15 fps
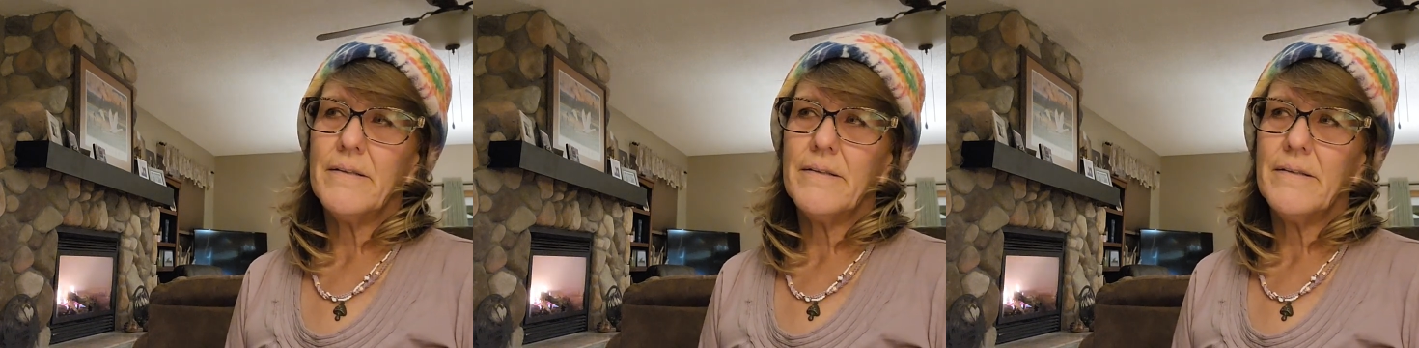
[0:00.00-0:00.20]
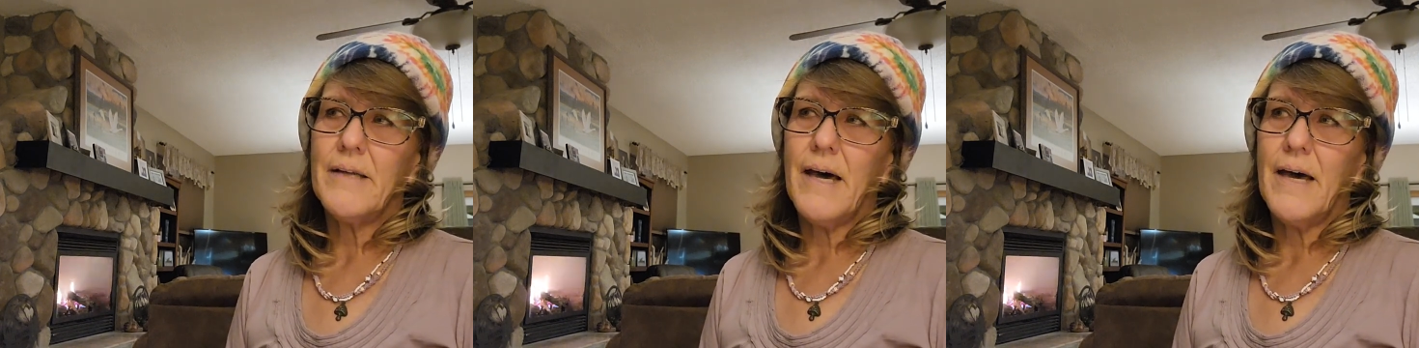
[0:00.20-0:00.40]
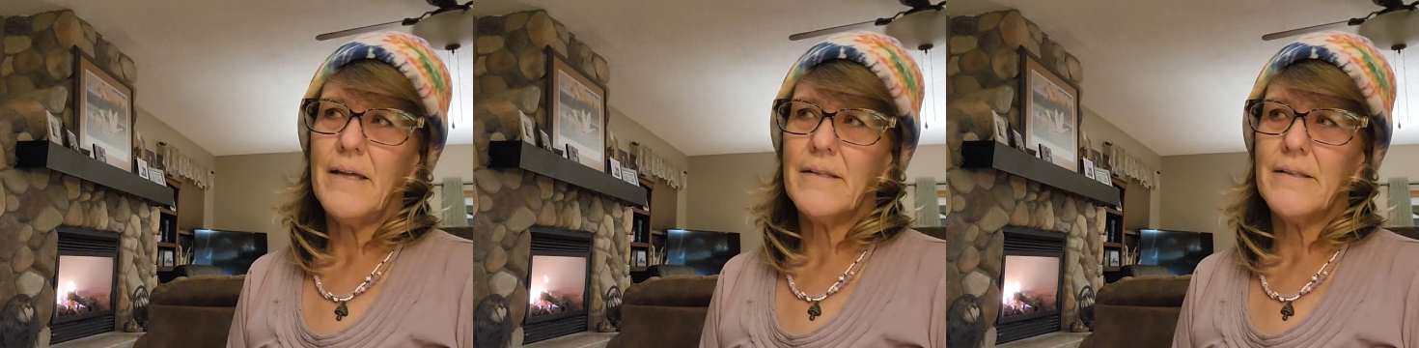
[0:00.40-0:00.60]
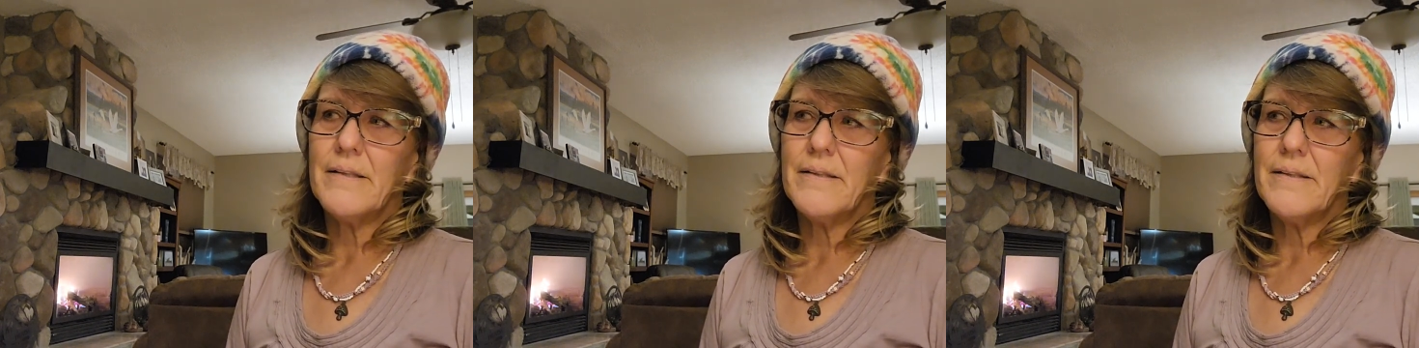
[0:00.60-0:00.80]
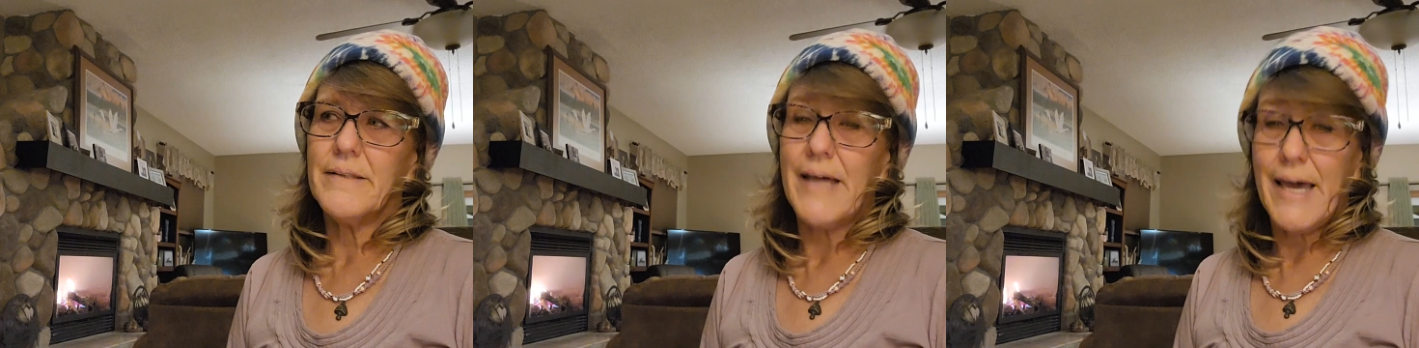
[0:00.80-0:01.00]
that
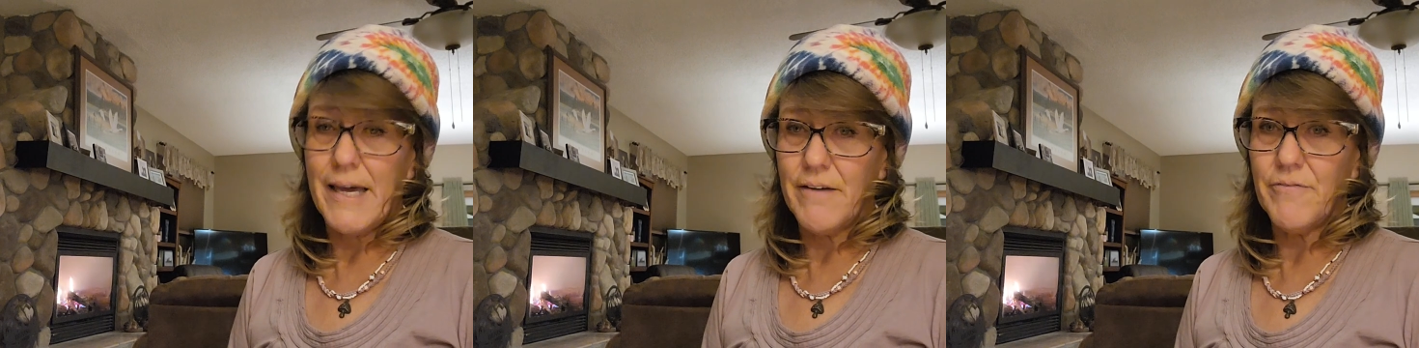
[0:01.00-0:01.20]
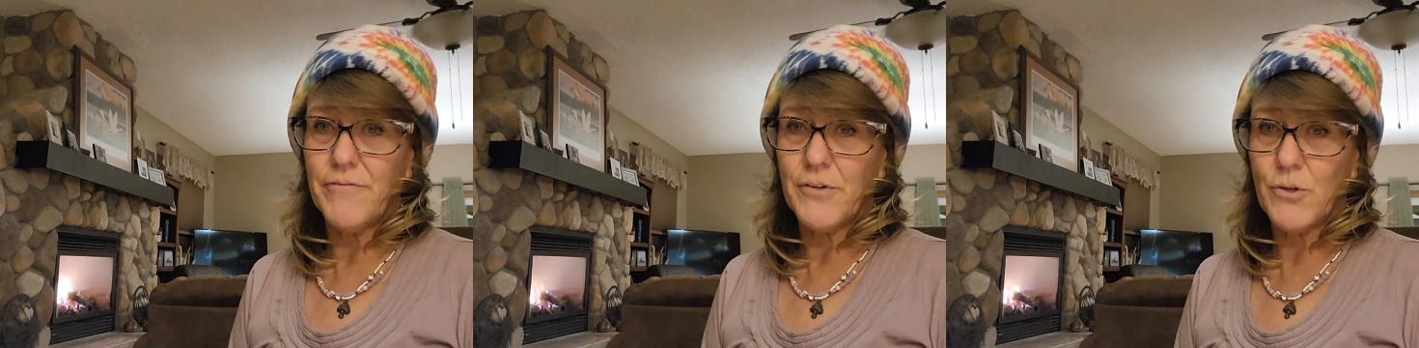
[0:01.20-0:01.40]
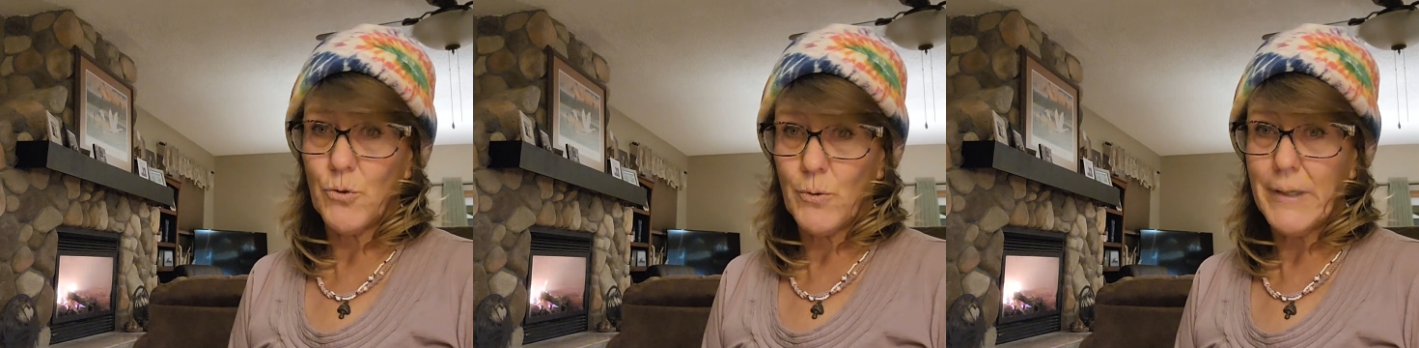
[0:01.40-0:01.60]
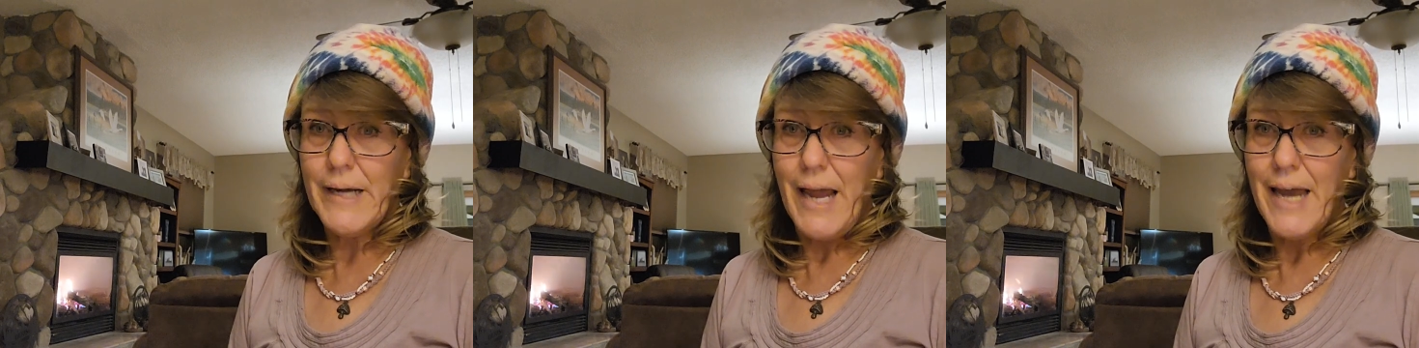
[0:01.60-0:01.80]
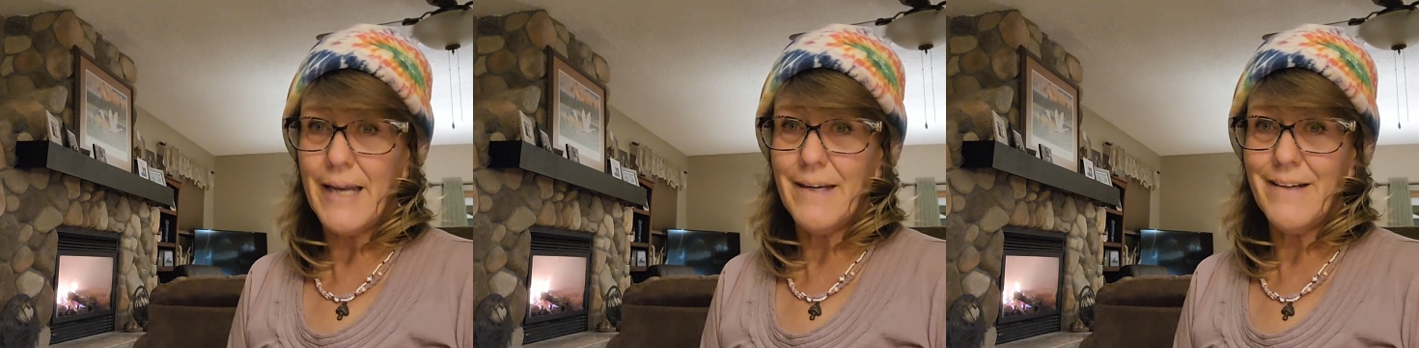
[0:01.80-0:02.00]
they've
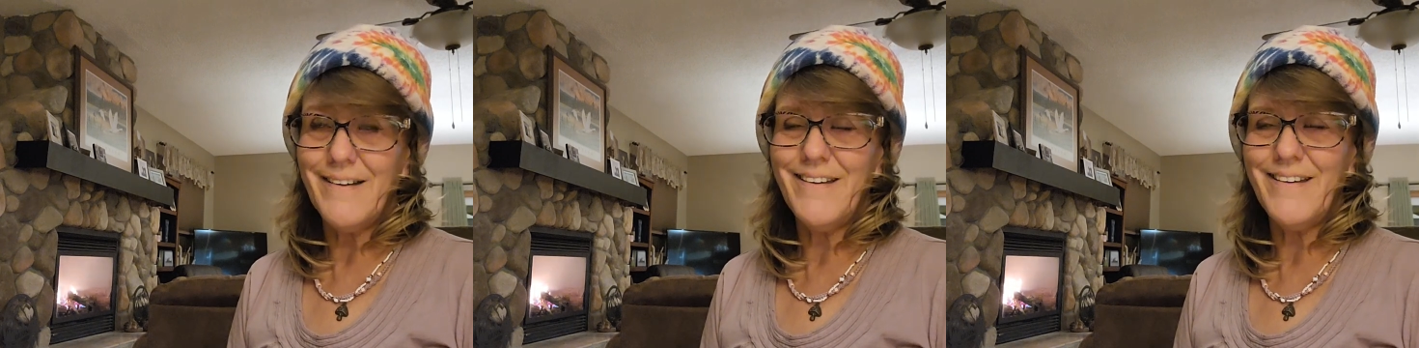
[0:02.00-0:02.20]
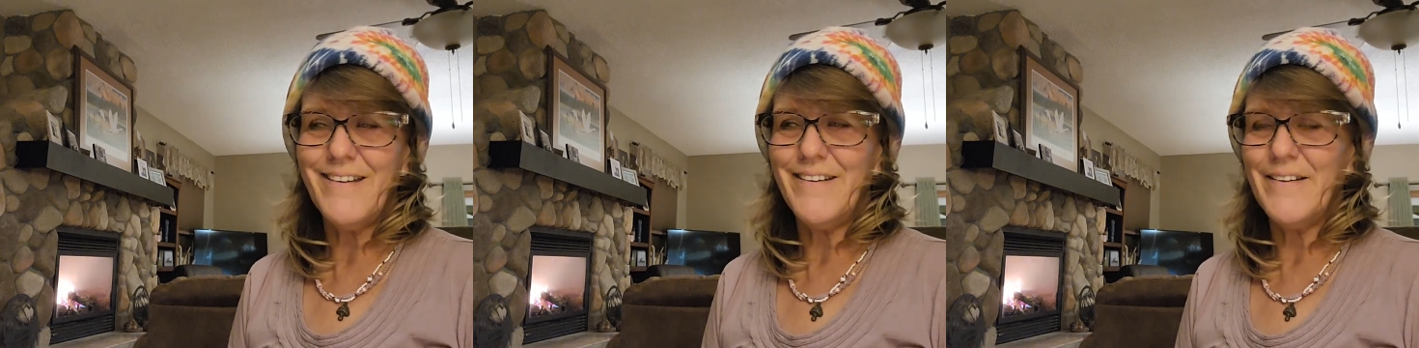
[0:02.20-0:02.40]
created.